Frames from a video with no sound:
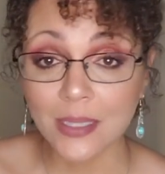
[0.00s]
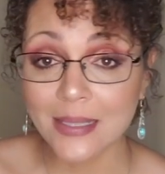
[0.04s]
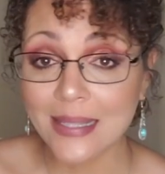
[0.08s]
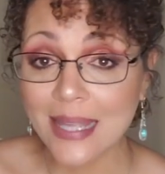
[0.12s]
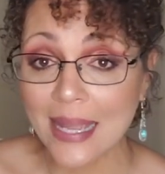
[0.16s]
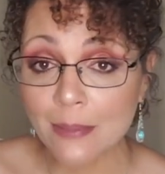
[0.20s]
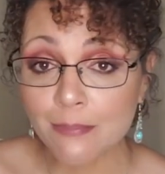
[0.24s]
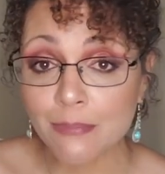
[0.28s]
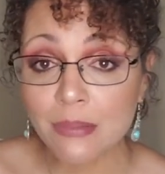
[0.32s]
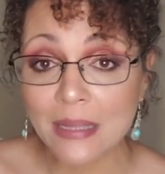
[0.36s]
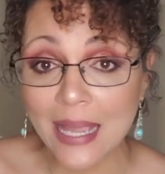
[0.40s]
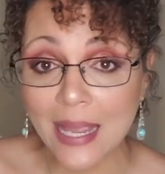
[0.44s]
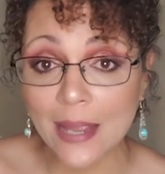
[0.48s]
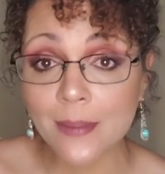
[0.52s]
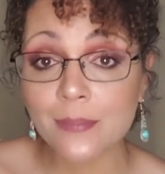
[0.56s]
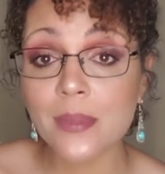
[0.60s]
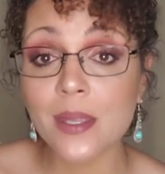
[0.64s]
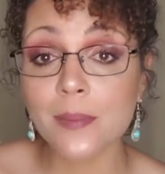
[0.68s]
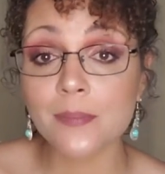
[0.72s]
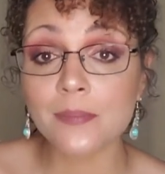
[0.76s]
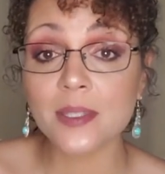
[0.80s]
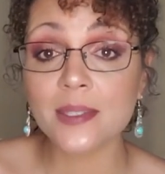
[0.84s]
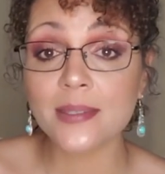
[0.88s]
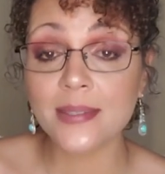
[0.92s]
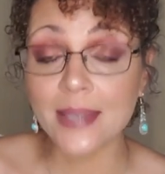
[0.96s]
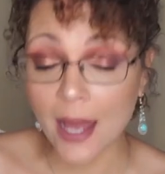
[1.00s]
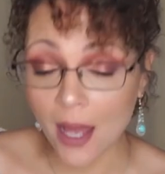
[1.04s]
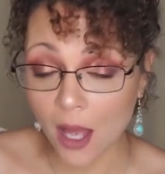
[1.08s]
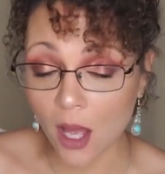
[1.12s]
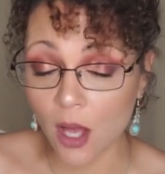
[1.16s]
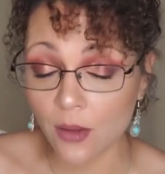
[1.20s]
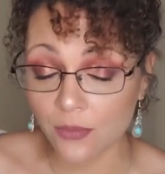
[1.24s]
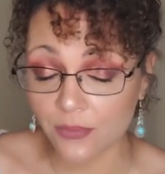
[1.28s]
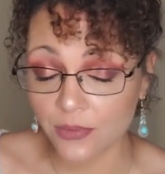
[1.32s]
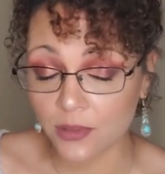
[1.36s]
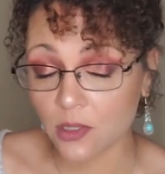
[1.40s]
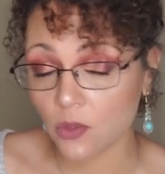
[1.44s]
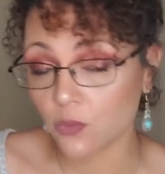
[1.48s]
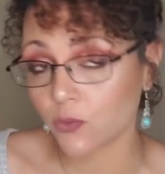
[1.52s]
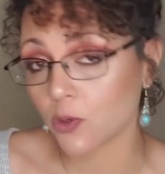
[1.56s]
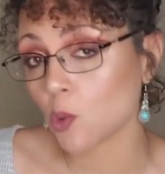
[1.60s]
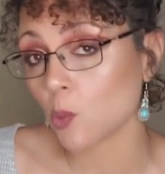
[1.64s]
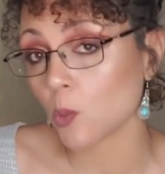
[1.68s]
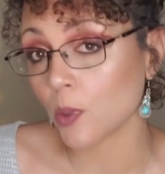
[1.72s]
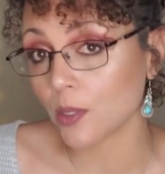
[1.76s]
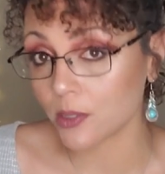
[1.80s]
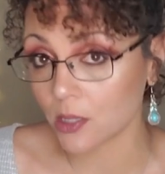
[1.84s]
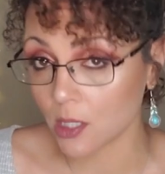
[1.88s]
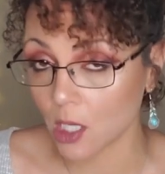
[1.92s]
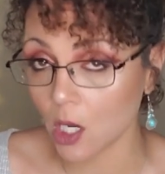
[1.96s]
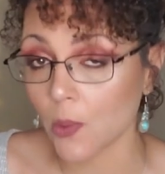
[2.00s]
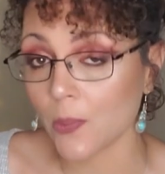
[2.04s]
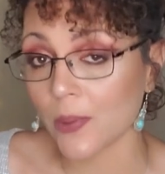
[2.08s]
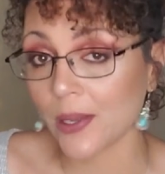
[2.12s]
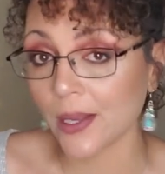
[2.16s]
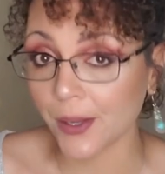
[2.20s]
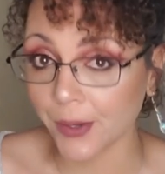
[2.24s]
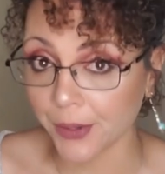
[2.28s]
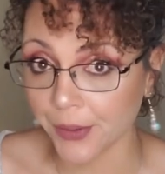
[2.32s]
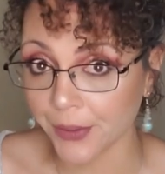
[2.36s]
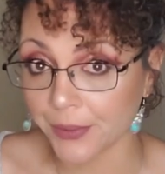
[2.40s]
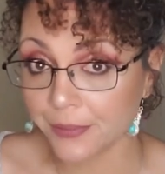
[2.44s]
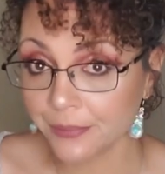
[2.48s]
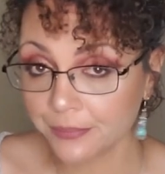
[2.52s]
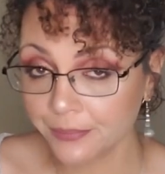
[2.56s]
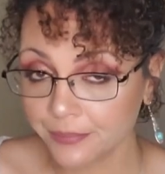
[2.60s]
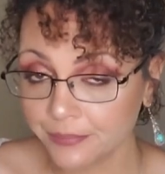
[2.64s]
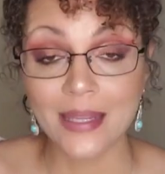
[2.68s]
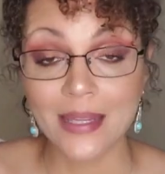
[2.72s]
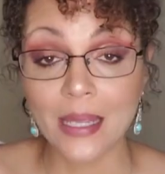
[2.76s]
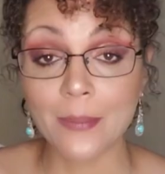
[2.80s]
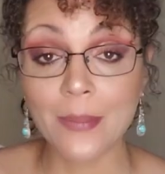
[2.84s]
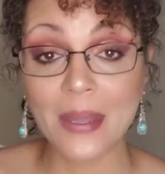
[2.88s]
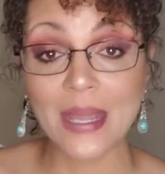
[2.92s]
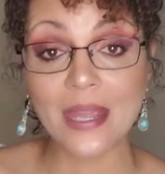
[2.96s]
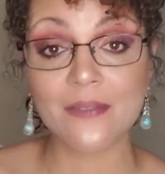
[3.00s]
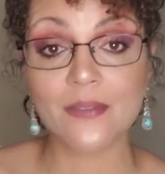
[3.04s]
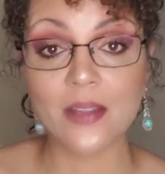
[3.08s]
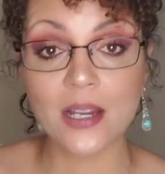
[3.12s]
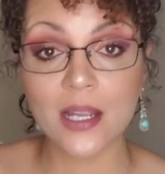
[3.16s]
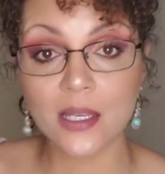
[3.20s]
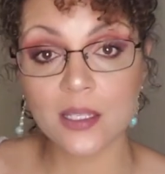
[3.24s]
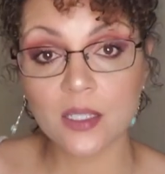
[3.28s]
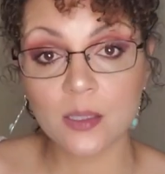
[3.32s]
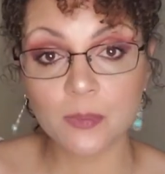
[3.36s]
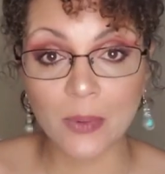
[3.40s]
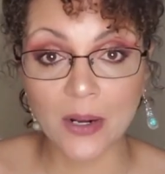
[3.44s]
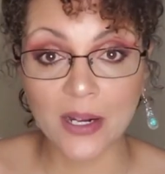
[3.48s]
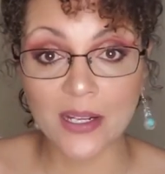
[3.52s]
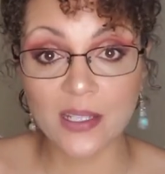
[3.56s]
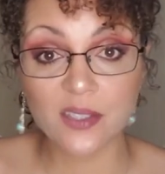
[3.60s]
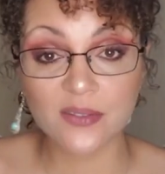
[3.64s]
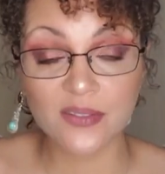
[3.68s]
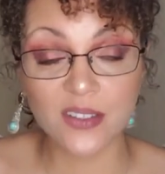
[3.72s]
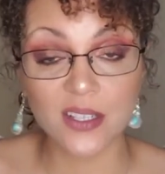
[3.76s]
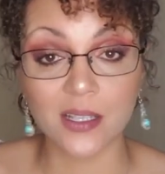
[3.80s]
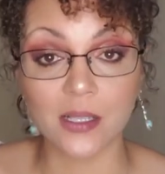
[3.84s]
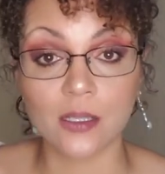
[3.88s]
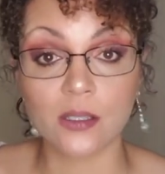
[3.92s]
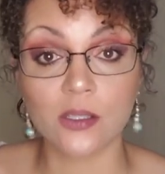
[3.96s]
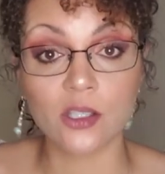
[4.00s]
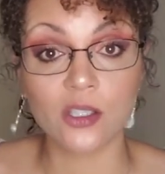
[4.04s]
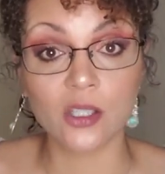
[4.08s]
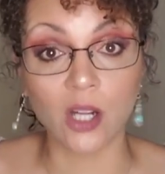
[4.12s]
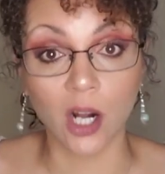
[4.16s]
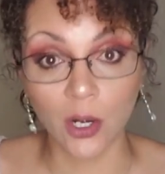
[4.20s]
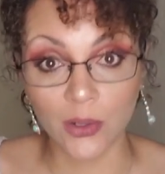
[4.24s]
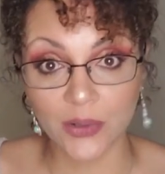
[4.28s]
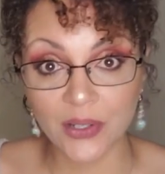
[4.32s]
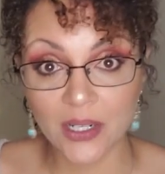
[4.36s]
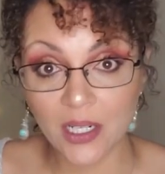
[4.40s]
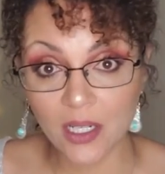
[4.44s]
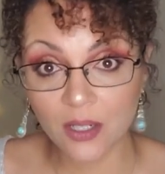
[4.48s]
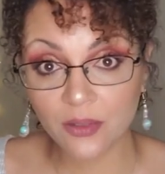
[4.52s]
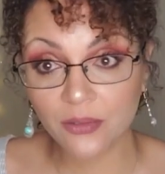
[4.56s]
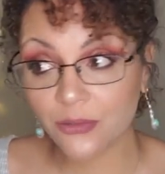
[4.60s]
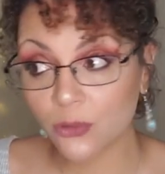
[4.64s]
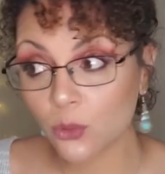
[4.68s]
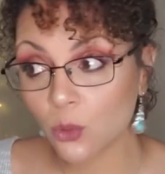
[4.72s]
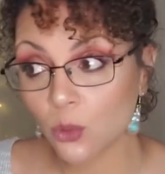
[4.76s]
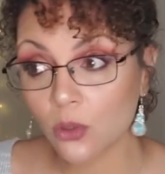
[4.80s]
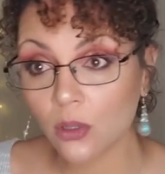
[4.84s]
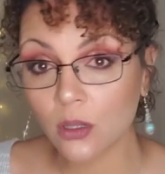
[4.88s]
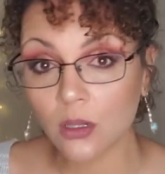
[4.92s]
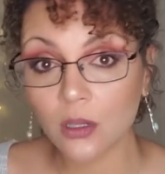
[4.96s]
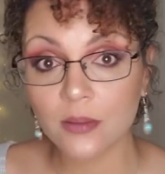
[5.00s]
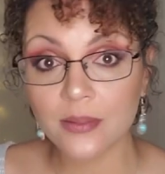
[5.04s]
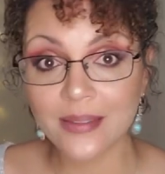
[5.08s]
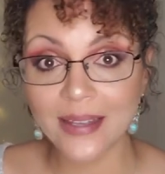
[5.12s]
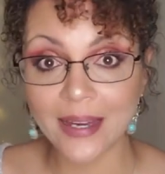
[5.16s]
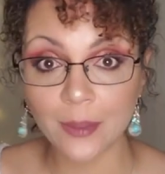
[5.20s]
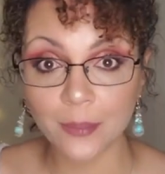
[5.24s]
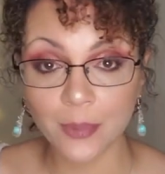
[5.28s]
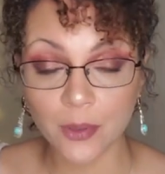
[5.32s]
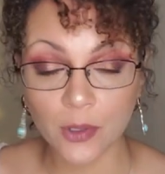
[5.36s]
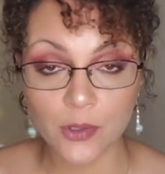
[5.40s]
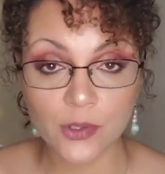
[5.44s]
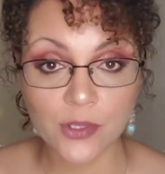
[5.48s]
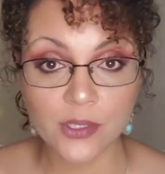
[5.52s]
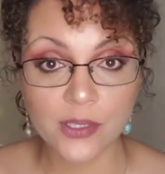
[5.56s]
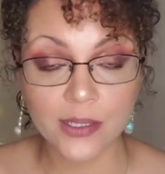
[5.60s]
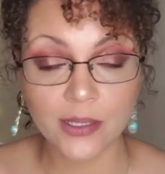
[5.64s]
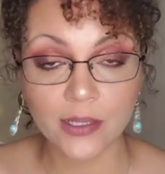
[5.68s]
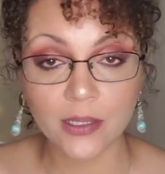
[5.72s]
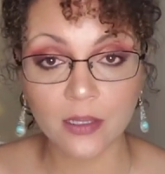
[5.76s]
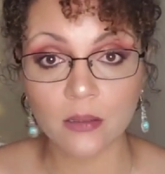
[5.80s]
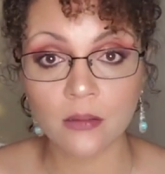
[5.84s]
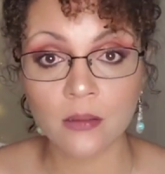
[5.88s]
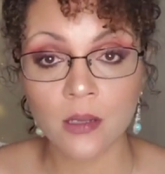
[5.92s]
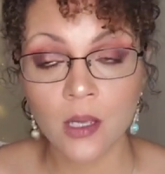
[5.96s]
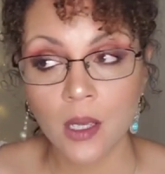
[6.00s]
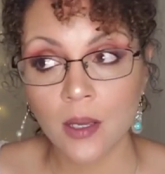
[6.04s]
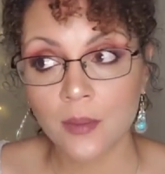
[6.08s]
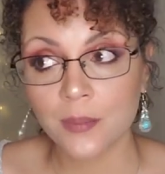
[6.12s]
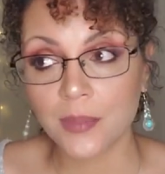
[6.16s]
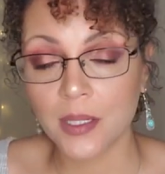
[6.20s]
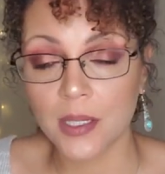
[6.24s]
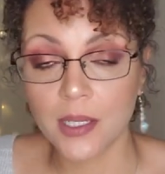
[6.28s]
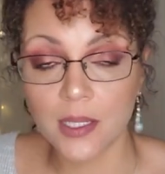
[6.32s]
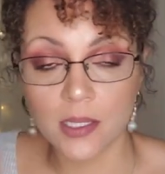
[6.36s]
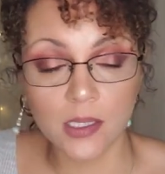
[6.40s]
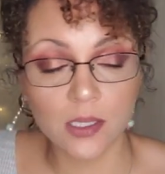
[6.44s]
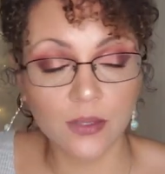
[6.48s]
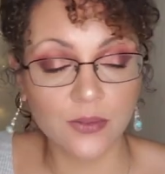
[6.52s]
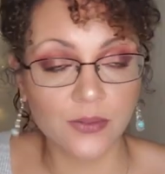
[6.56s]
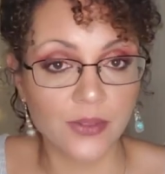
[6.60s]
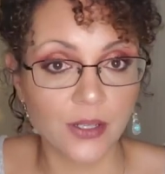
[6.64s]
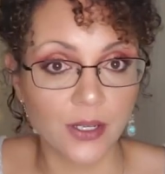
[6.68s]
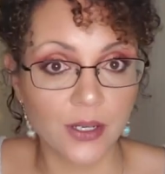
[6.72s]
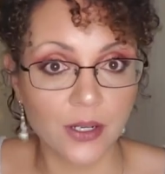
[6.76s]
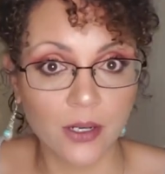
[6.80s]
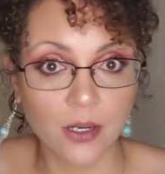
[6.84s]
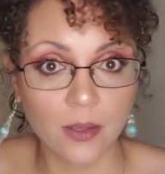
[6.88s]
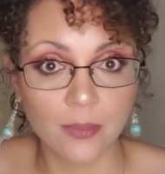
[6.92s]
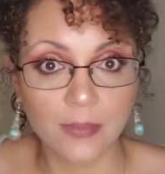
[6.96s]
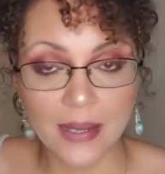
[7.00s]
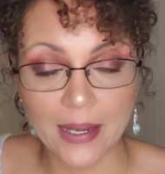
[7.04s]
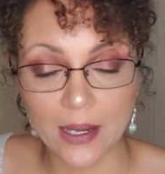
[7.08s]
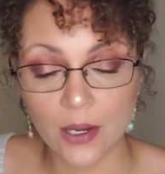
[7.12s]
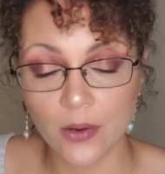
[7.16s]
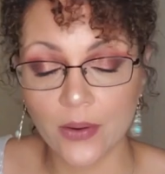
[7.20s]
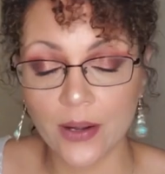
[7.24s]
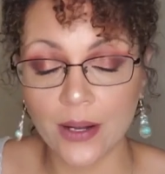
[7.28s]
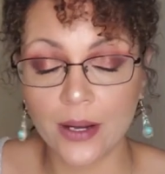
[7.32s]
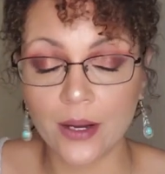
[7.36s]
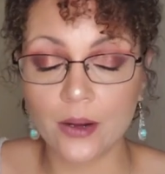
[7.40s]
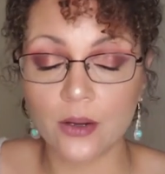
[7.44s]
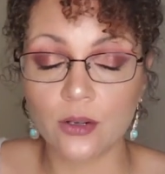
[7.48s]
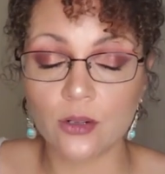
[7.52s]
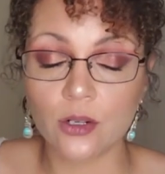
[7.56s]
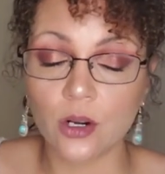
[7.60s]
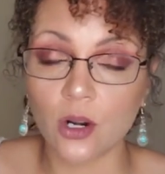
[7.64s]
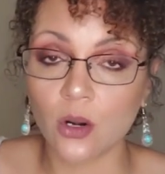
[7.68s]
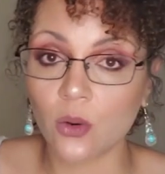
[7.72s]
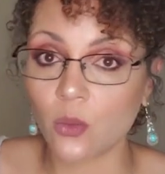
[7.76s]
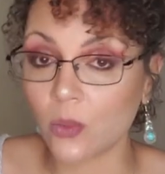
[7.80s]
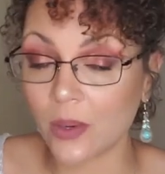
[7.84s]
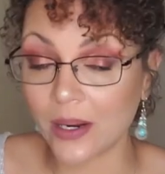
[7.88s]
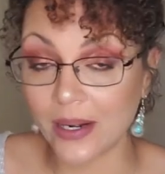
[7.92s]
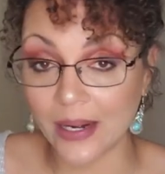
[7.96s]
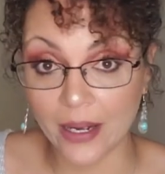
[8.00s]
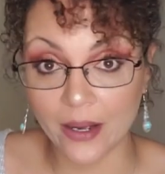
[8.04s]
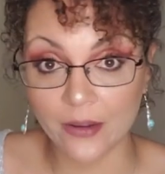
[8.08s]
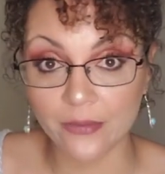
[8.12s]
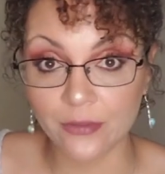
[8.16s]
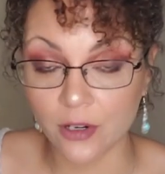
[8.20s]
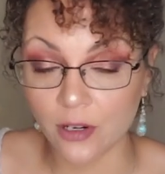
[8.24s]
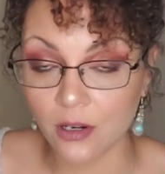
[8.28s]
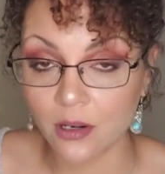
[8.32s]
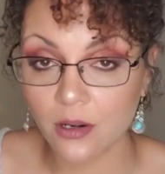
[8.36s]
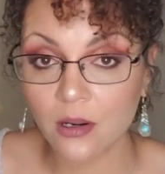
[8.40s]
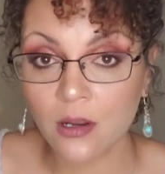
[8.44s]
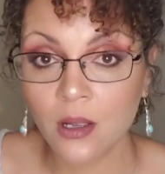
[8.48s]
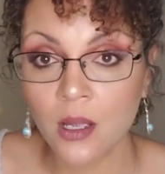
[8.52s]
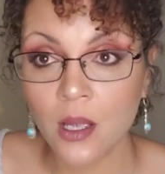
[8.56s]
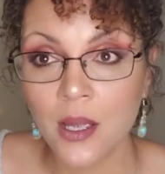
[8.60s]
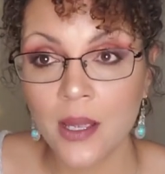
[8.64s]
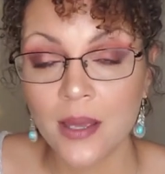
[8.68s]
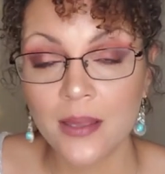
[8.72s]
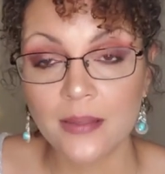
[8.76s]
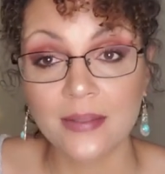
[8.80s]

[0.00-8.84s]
They blame themselves for what's going on. They may even express feeling sorry for that person because of their background or whatever.